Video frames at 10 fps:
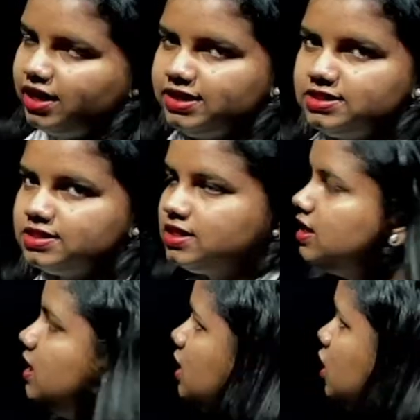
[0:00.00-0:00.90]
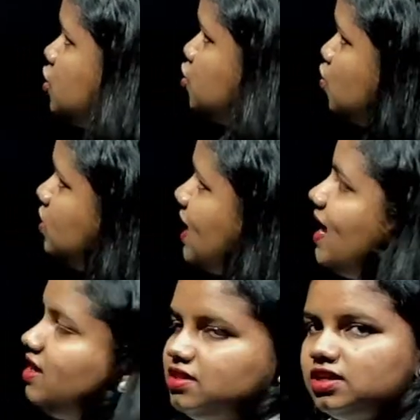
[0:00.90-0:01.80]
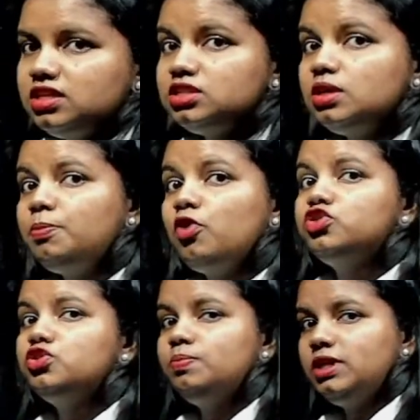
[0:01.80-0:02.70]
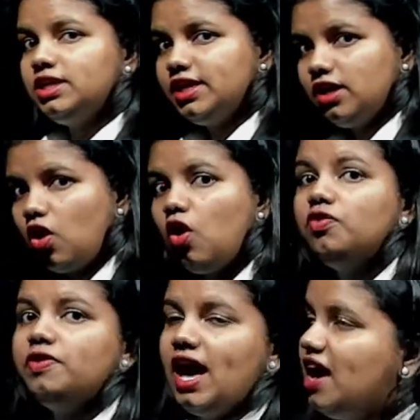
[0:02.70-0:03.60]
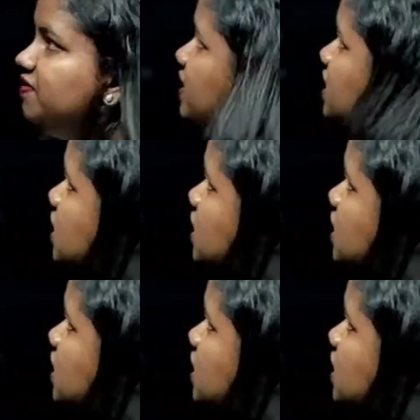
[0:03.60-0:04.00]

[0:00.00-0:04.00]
eyes. So that there is a possibility of having